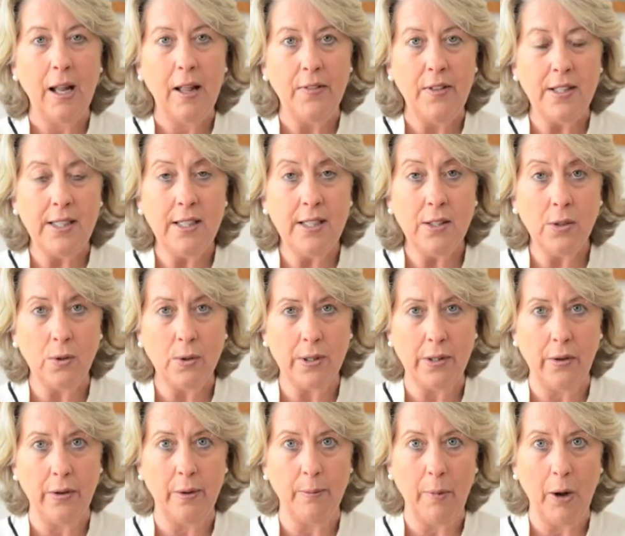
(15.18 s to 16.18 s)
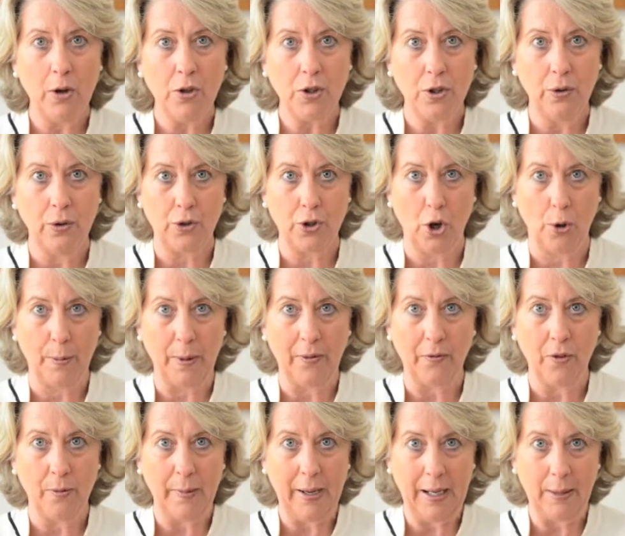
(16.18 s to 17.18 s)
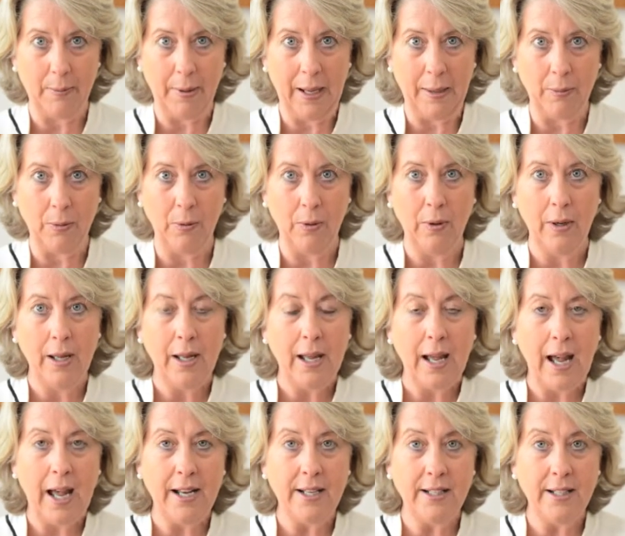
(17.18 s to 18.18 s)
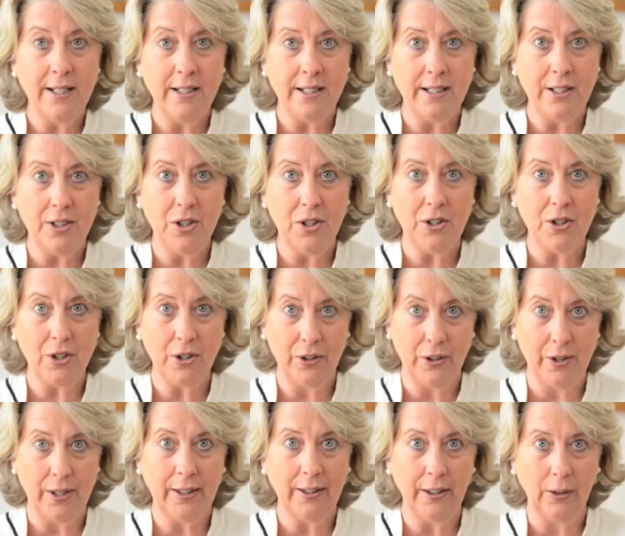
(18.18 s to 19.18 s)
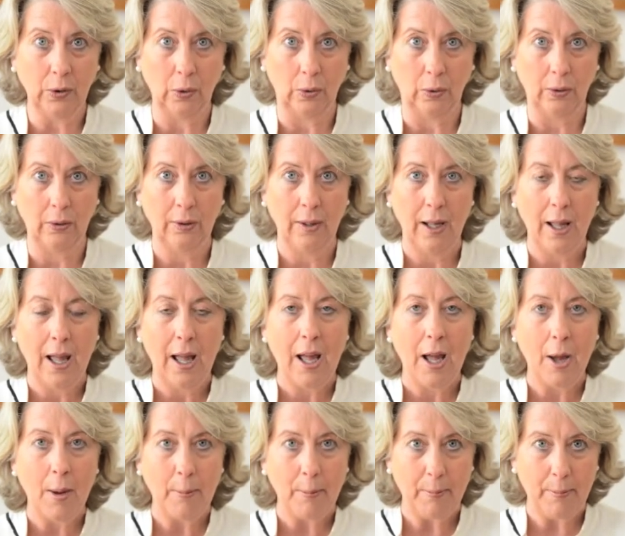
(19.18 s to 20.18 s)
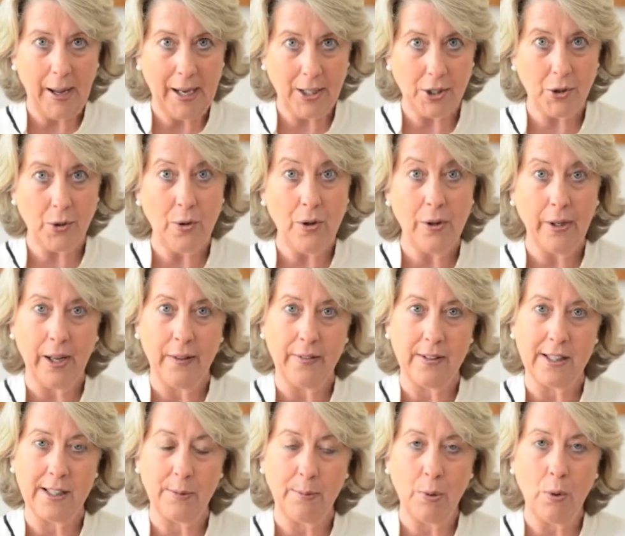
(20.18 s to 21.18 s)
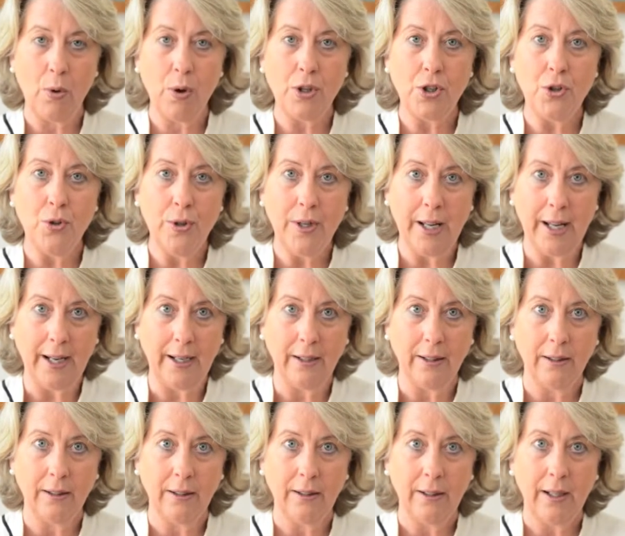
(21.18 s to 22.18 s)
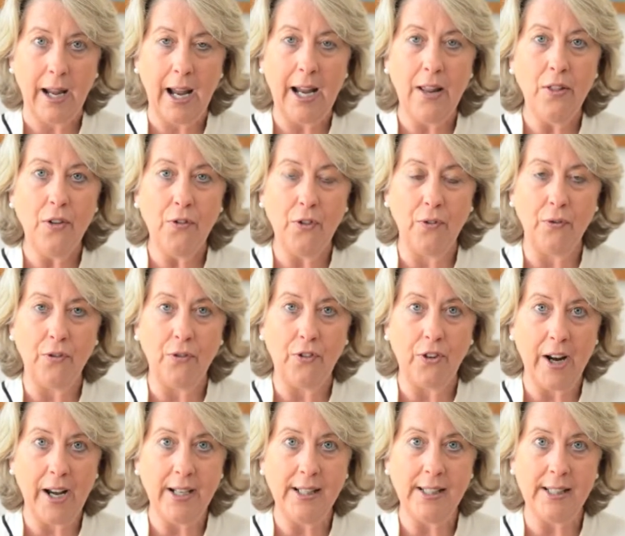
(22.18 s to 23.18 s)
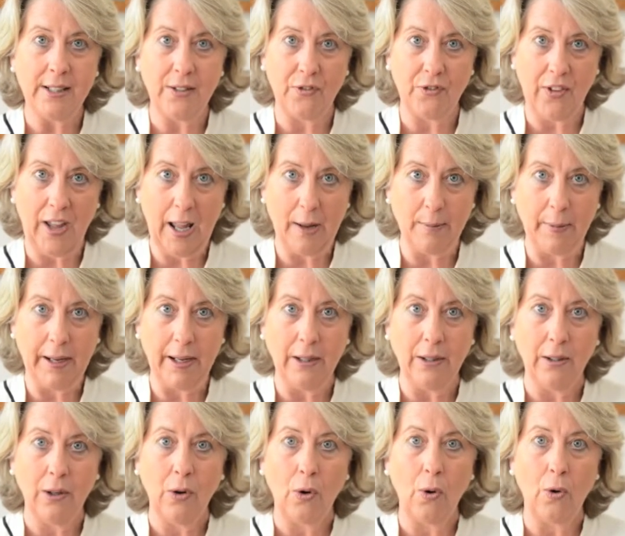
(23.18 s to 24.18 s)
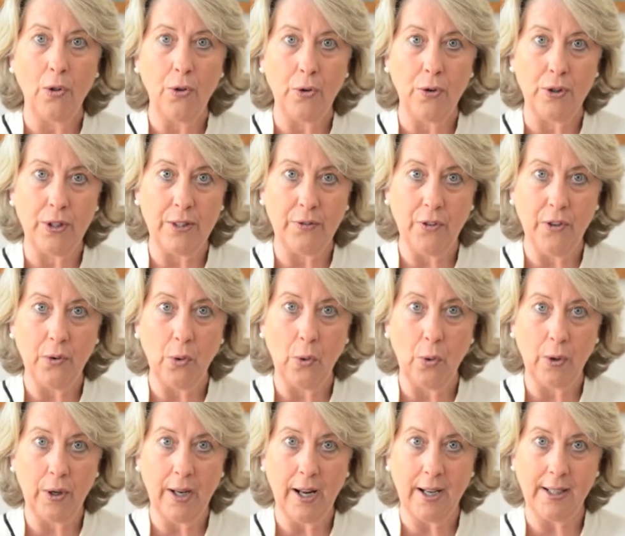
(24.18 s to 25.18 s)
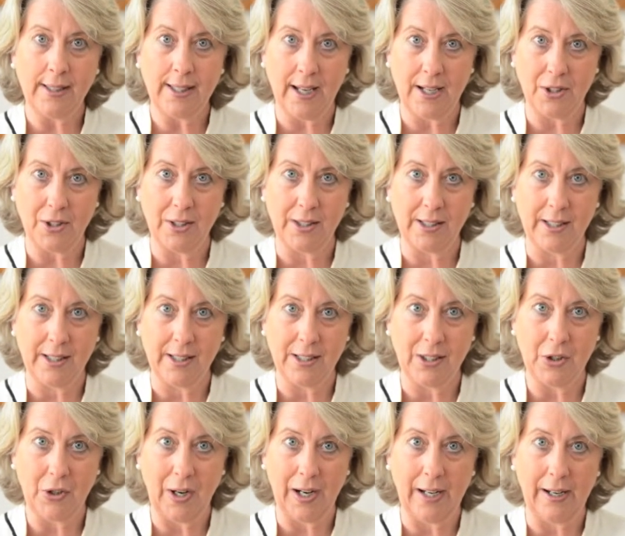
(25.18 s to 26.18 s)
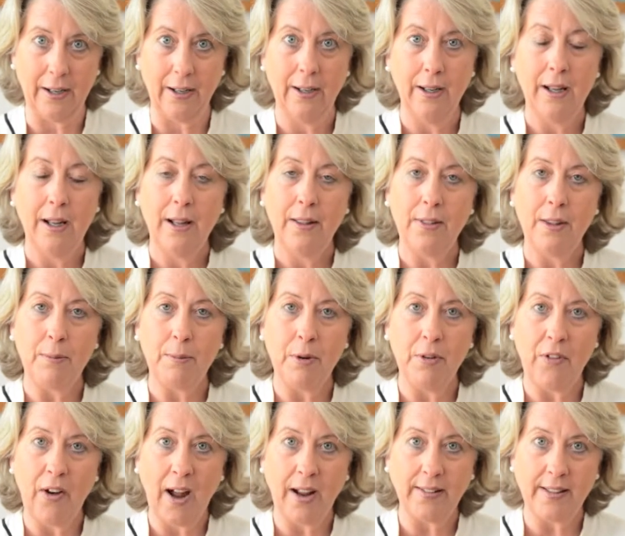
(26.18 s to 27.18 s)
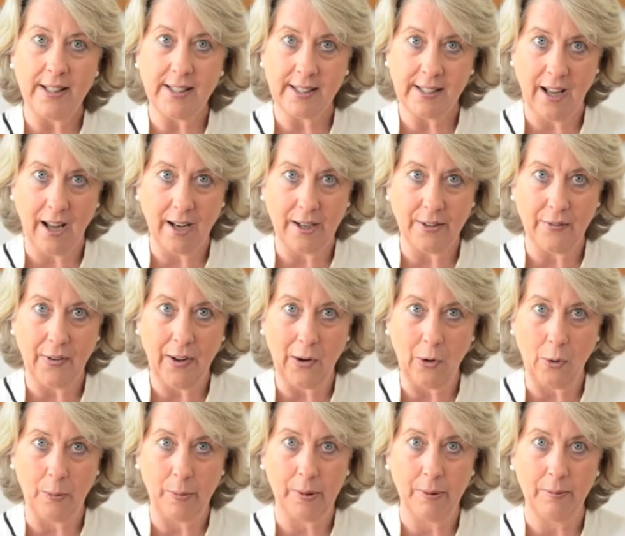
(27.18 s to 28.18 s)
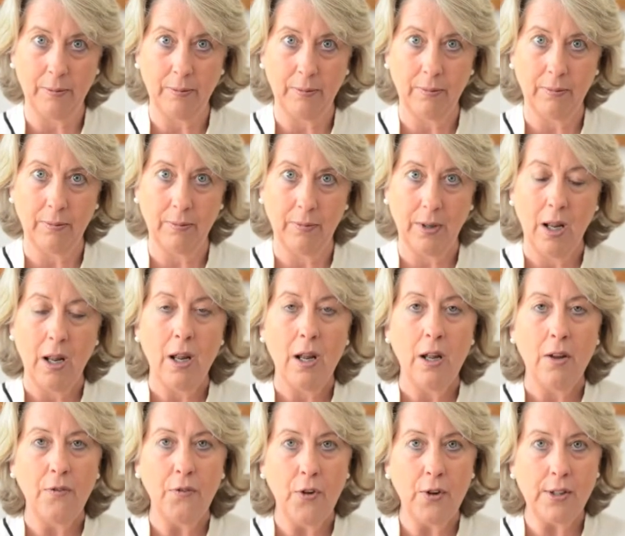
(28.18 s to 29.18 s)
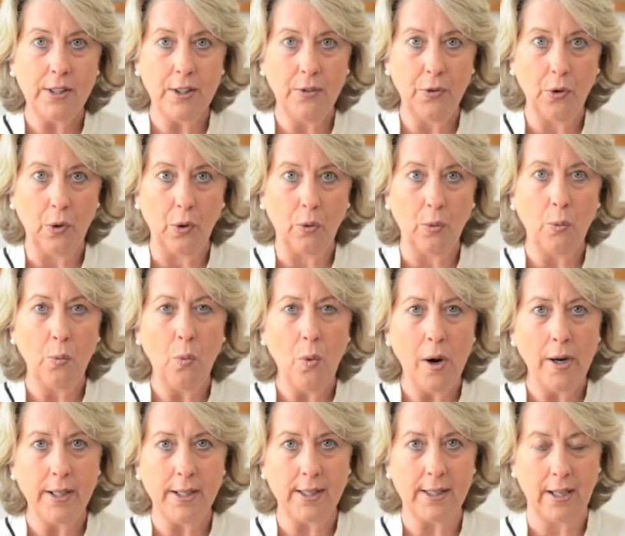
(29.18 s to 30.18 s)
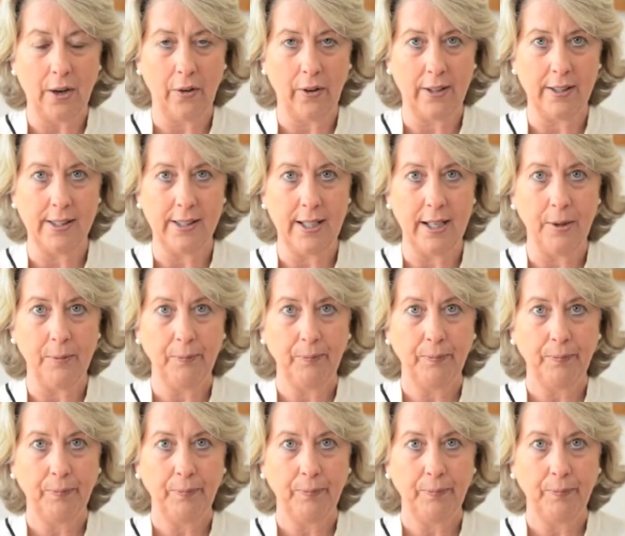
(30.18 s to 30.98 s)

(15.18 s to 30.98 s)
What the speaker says: This is also an emotional topic for many people, and in addition to learning the law, make sure you get the support you need, either from friends and family or through different organisations in Australia that provide this kind of help. First of all, what is surrogacy?